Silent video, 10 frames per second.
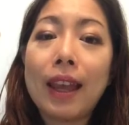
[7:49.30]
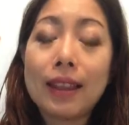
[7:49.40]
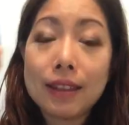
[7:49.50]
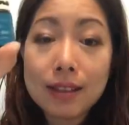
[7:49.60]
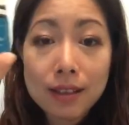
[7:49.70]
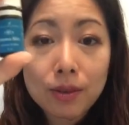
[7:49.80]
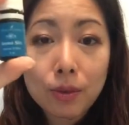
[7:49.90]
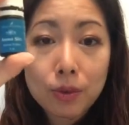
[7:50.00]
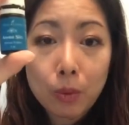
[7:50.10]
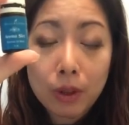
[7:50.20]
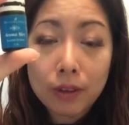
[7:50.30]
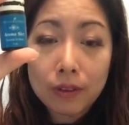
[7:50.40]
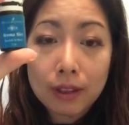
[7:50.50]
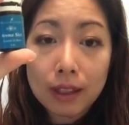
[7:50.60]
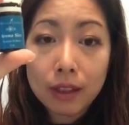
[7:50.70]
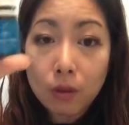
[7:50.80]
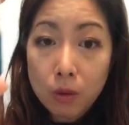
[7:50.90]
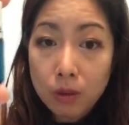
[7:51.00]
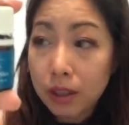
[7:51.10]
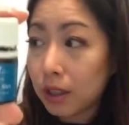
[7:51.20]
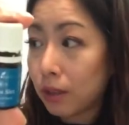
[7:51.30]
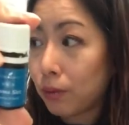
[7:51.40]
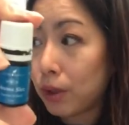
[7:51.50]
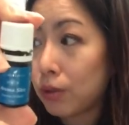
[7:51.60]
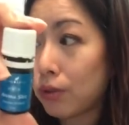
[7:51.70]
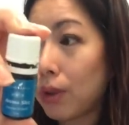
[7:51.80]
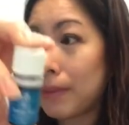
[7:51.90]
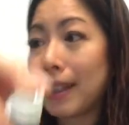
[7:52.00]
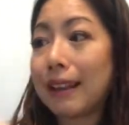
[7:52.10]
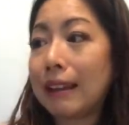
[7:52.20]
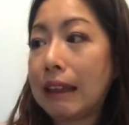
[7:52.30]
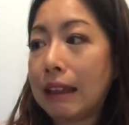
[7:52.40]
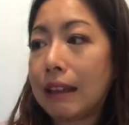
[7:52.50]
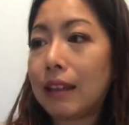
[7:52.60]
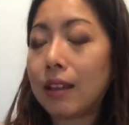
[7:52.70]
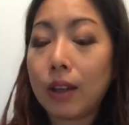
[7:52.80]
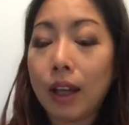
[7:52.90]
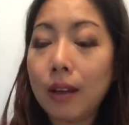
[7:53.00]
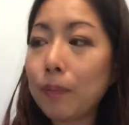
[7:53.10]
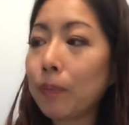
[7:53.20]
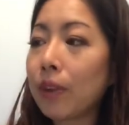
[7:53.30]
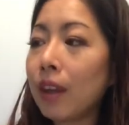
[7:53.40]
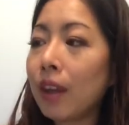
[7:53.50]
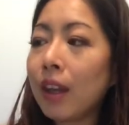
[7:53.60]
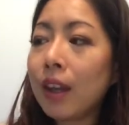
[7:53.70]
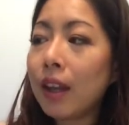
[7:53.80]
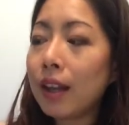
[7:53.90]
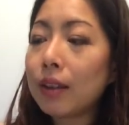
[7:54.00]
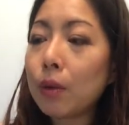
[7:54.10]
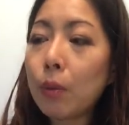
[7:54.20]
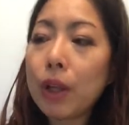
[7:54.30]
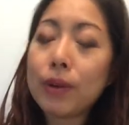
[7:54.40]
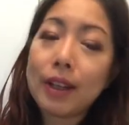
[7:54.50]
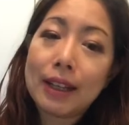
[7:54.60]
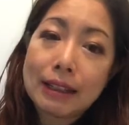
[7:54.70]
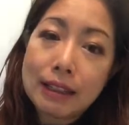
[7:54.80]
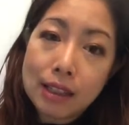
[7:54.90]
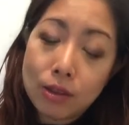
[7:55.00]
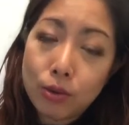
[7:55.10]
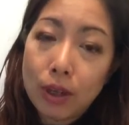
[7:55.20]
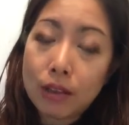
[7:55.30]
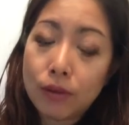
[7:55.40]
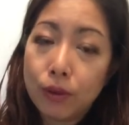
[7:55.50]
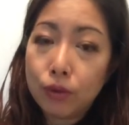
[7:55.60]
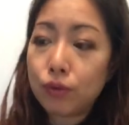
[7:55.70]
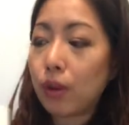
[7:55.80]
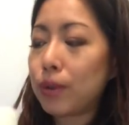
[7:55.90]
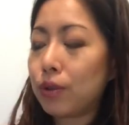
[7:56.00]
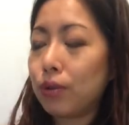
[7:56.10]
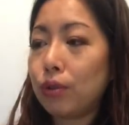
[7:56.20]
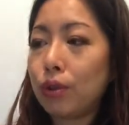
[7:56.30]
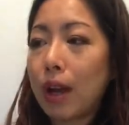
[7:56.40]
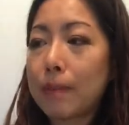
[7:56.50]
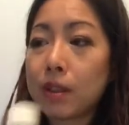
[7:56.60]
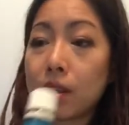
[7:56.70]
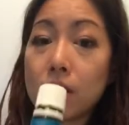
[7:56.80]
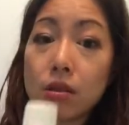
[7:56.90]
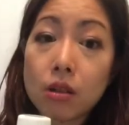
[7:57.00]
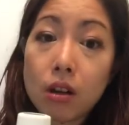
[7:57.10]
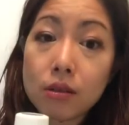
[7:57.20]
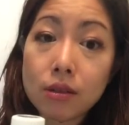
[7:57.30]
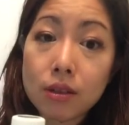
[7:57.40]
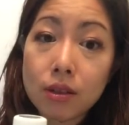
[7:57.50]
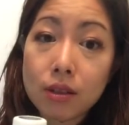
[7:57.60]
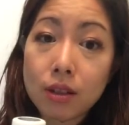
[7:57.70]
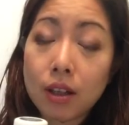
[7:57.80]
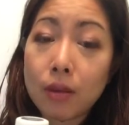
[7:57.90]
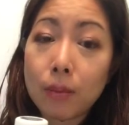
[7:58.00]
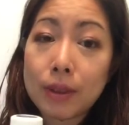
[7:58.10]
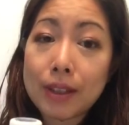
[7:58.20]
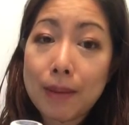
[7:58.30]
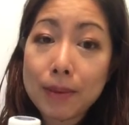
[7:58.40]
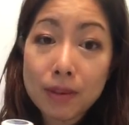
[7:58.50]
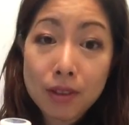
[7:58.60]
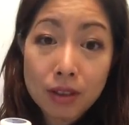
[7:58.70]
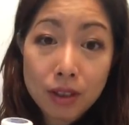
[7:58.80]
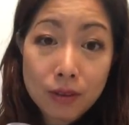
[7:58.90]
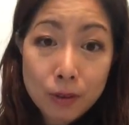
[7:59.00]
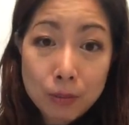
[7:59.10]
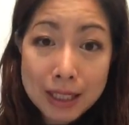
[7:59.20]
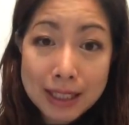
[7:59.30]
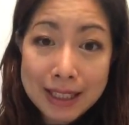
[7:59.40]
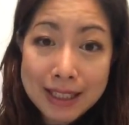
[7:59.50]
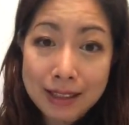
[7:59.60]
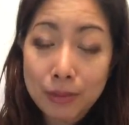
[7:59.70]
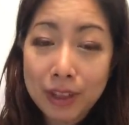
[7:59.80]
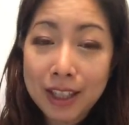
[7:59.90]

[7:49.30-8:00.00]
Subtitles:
And this is also one of the key oil in the raindrop technique, okay? Another way you can add this is to add a few drops to your Epsom salt, because Epsom salt gives you magnesium,